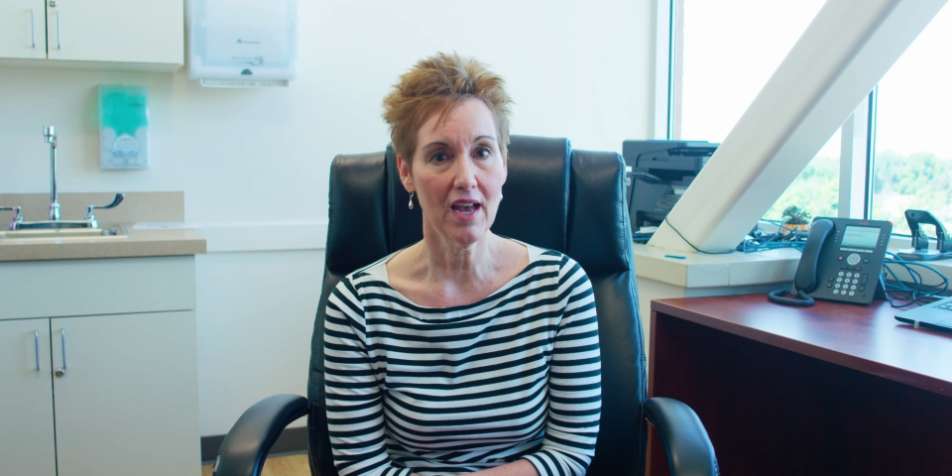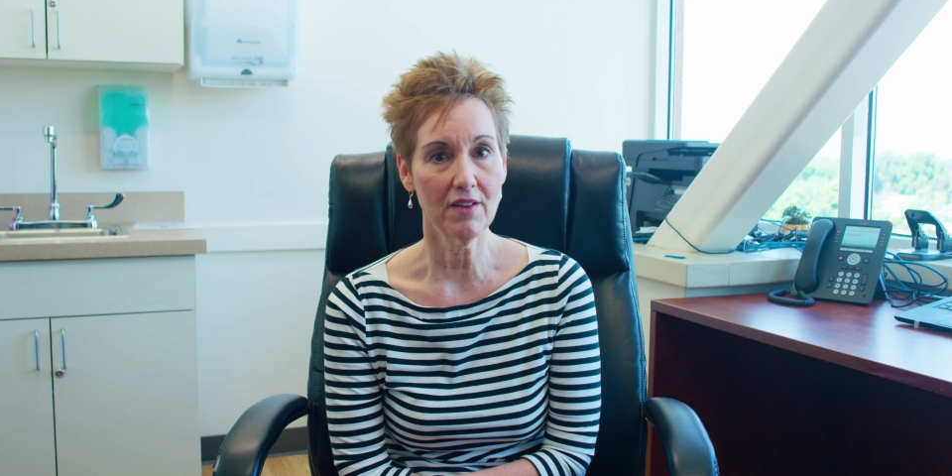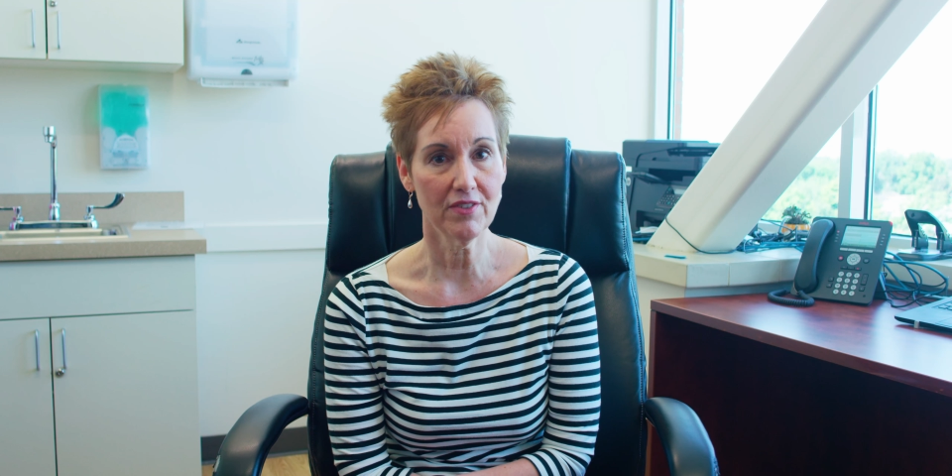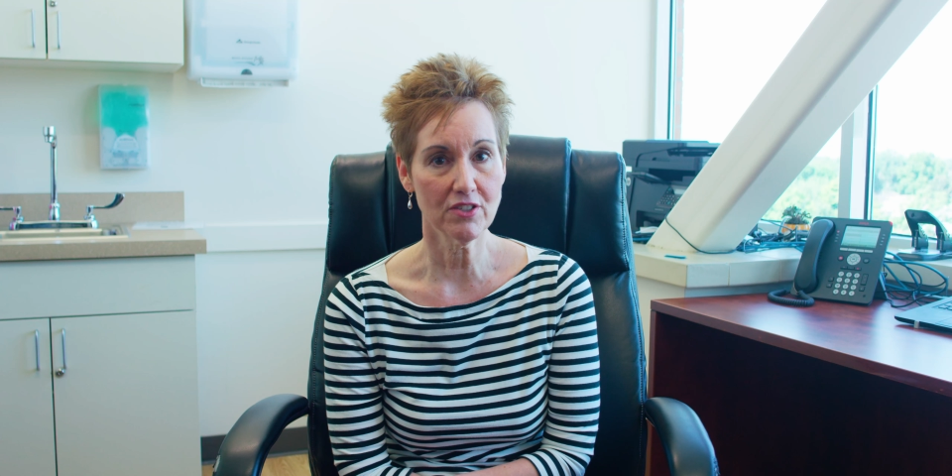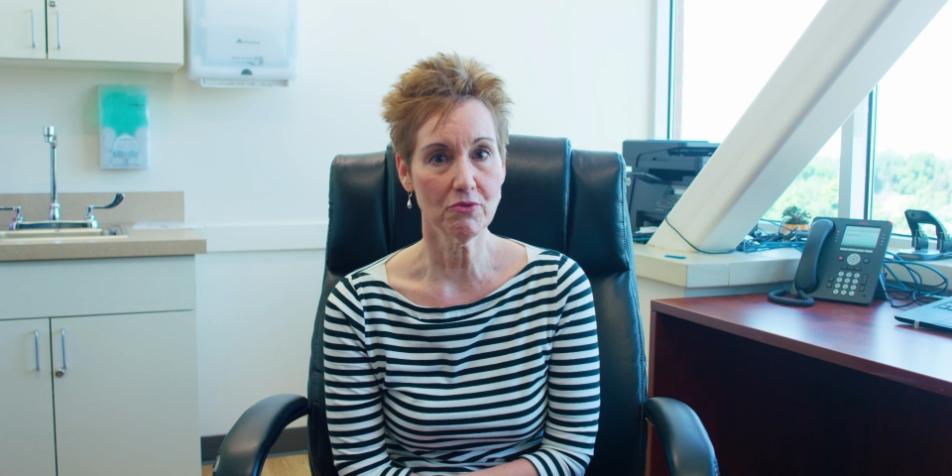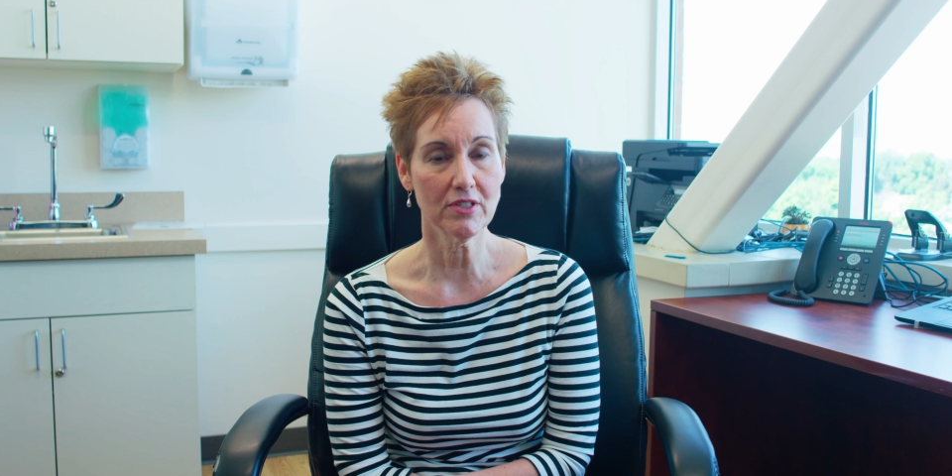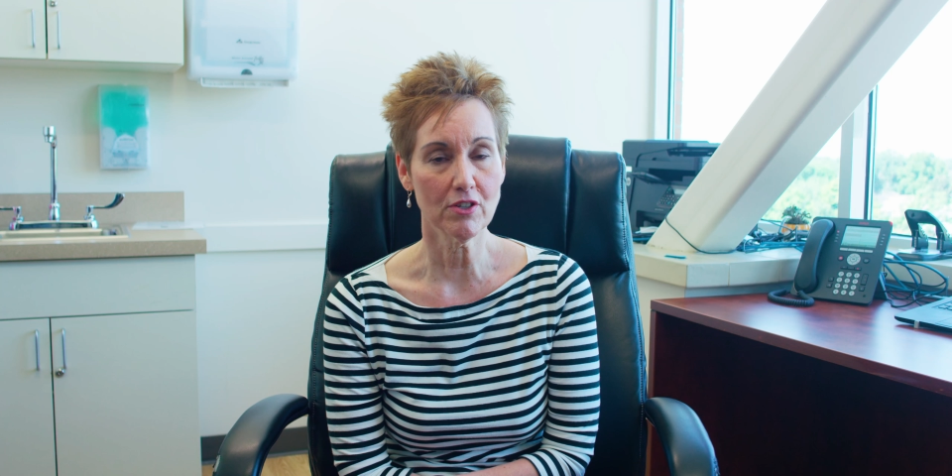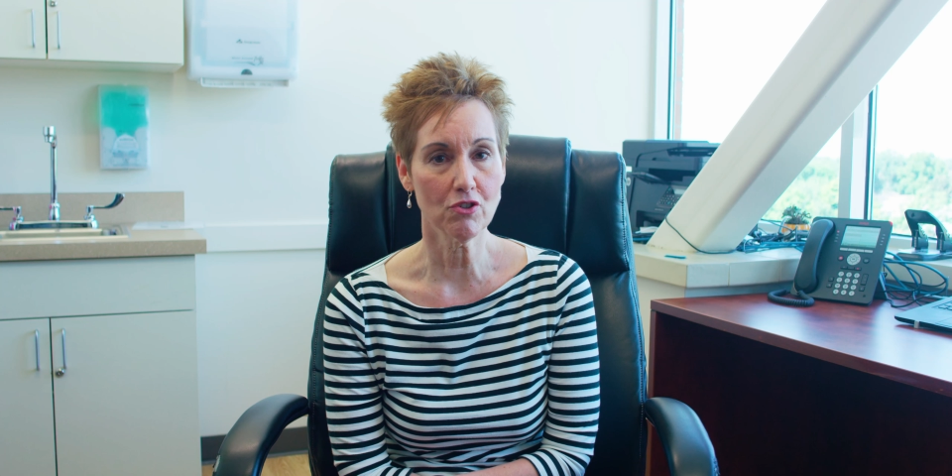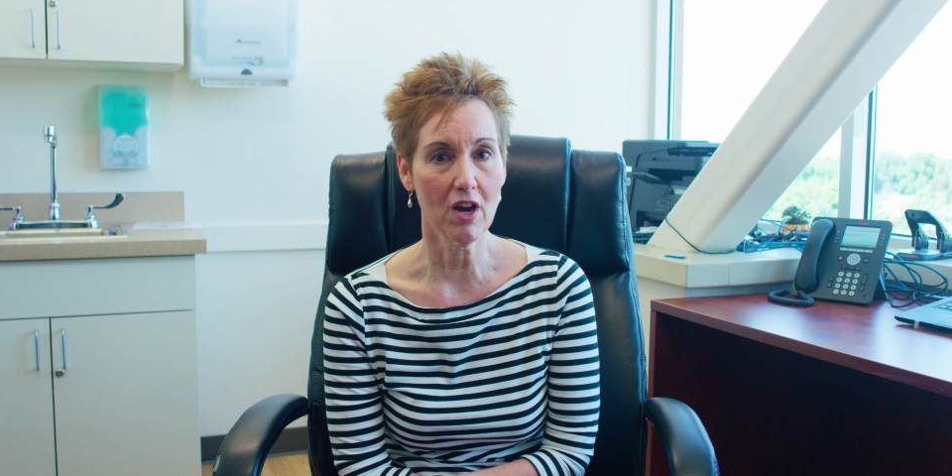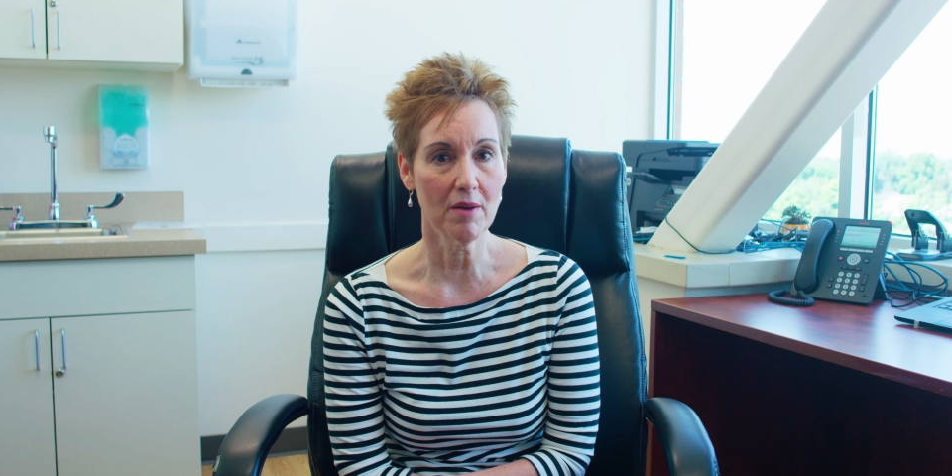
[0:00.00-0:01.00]
have histories
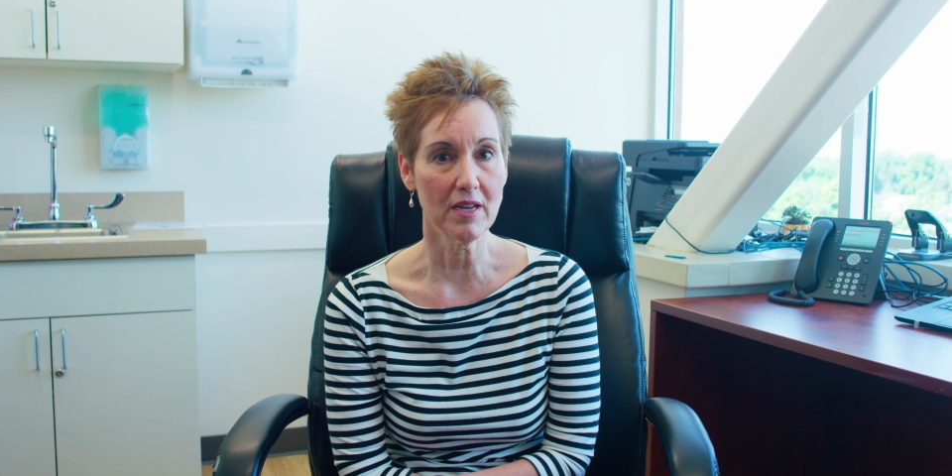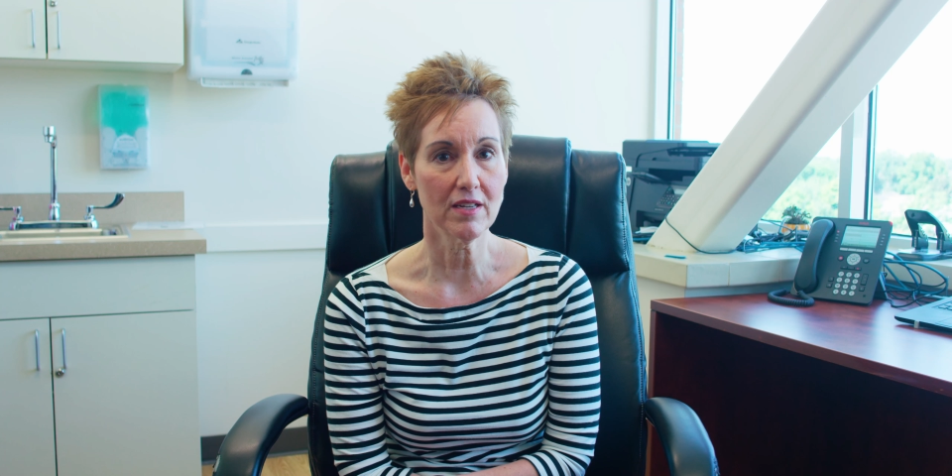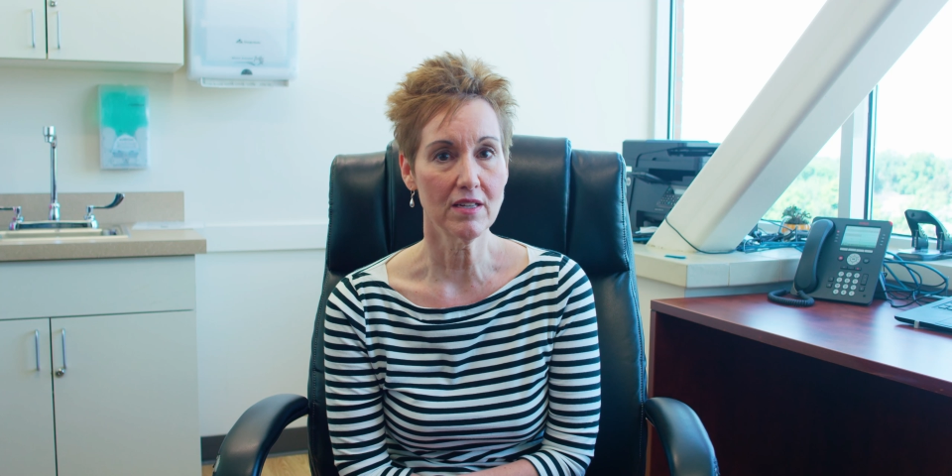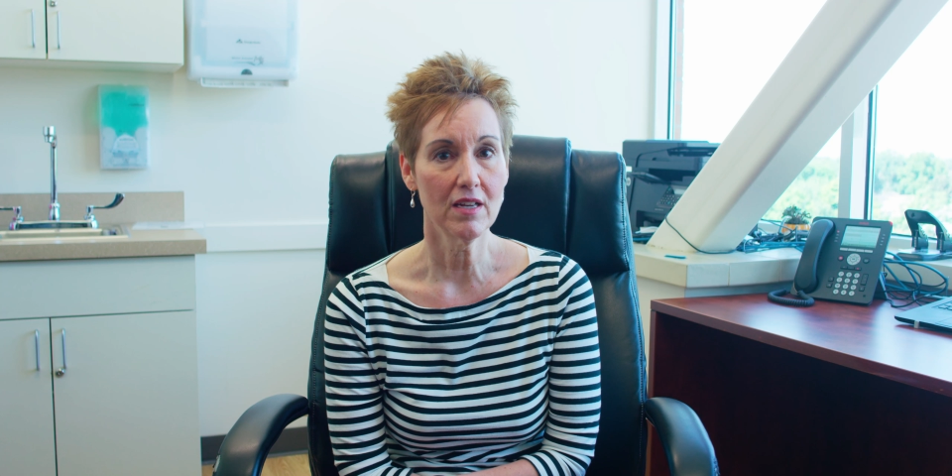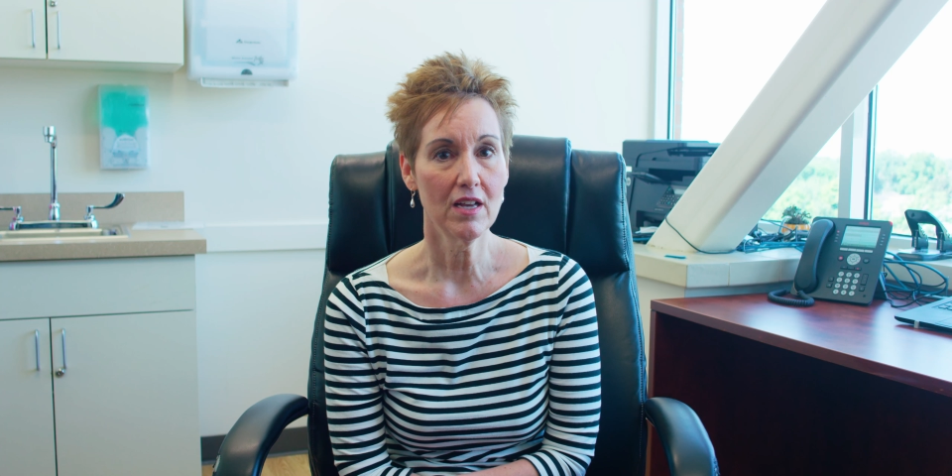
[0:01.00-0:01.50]
of trauma.